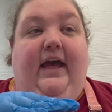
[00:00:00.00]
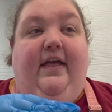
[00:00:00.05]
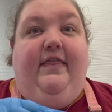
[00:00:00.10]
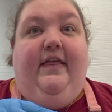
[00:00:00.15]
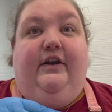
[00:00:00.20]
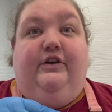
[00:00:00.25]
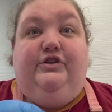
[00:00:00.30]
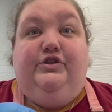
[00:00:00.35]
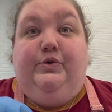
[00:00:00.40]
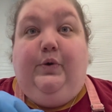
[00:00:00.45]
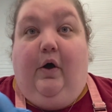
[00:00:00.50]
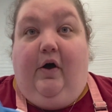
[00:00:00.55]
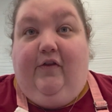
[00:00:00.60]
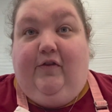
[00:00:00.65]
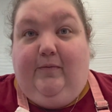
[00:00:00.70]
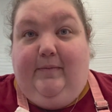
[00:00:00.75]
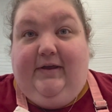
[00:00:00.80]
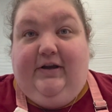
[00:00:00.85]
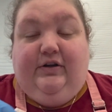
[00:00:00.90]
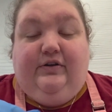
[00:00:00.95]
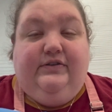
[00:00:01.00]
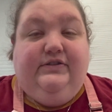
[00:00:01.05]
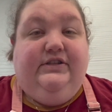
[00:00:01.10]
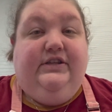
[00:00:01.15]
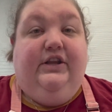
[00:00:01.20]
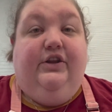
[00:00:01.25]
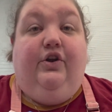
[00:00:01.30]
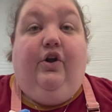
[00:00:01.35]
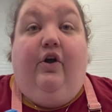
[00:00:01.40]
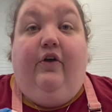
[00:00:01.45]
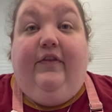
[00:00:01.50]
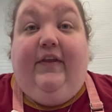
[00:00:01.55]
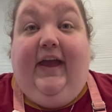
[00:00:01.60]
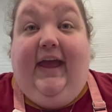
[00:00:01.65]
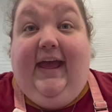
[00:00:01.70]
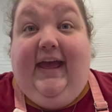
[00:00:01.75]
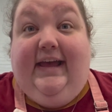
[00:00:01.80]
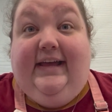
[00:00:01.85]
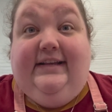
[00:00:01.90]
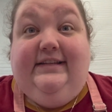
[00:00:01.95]
And then I'll do all the middles and then all the
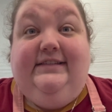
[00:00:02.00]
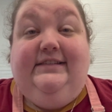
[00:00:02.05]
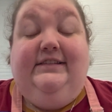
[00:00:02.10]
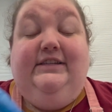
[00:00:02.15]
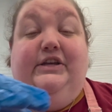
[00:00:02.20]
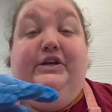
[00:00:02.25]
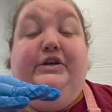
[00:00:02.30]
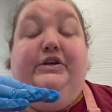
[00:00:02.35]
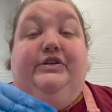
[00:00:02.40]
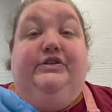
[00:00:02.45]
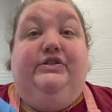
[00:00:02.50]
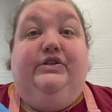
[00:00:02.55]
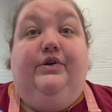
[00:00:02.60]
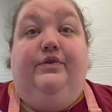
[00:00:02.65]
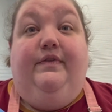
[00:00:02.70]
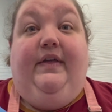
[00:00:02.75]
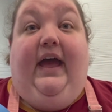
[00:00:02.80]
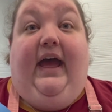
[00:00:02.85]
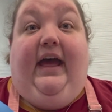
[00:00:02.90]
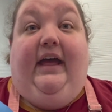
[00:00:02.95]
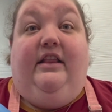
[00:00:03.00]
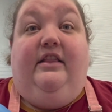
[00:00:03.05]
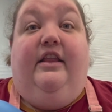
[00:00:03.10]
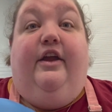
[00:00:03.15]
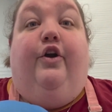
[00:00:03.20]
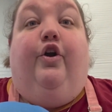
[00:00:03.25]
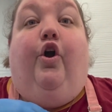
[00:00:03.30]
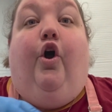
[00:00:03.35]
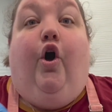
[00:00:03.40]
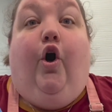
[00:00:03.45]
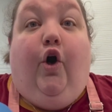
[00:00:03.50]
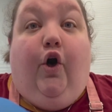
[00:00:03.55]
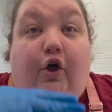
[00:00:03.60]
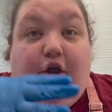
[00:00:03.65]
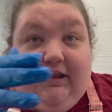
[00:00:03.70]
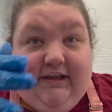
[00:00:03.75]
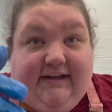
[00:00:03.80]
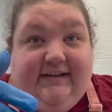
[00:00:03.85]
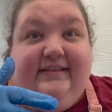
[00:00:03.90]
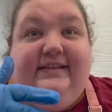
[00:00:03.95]
heads so that they're
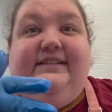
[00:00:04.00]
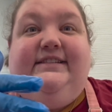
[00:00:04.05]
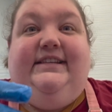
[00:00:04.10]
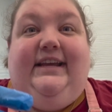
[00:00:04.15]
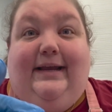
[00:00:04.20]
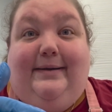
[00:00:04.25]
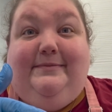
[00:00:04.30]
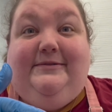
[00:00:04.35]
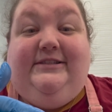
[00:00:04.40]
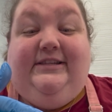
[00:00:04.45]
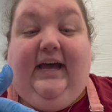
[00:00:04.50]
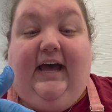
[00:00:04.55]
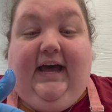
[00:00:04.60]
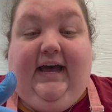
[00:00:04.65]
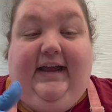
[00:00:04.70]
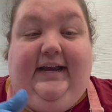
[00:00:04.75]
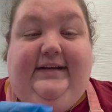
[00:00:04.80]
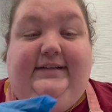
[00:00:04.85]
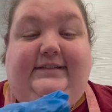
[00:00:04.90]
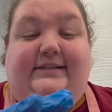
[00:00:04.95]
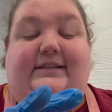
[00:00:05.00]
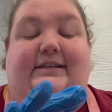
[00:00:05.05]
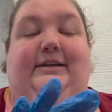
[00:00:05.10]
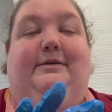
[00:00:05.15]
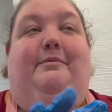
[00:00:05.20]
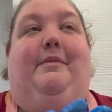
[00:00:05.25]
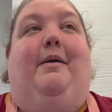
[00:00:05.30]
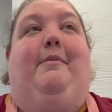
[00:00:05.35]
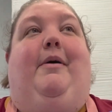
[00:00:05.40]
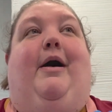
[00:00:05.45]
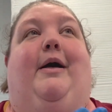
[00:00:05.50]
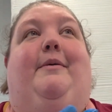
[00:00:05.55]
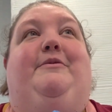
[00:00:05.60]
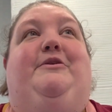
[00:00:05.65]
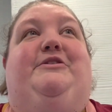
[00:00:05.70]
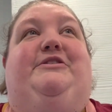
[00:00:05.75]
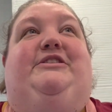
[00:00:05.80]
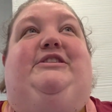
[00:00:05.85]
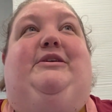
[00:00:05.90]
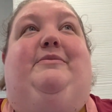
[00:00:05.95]
all like the same size. My mom
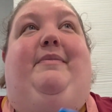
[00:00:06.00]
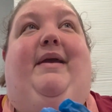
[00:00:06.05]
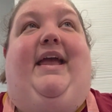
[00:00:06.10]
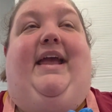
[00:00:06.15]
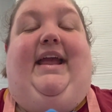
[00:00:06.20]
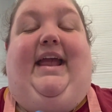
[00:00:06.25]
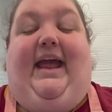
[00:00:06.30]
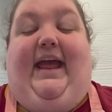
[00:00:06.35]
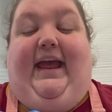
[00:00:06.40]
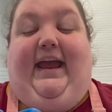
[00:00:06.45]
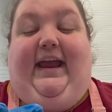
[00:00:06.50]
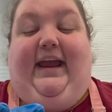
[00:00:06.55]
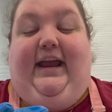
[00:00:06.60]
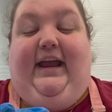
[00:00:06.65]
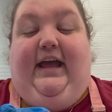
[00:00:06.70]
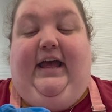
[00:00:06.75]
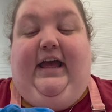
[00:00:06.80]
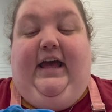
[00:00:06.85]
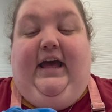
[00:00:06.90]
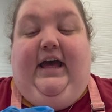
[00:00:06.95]
used to make a,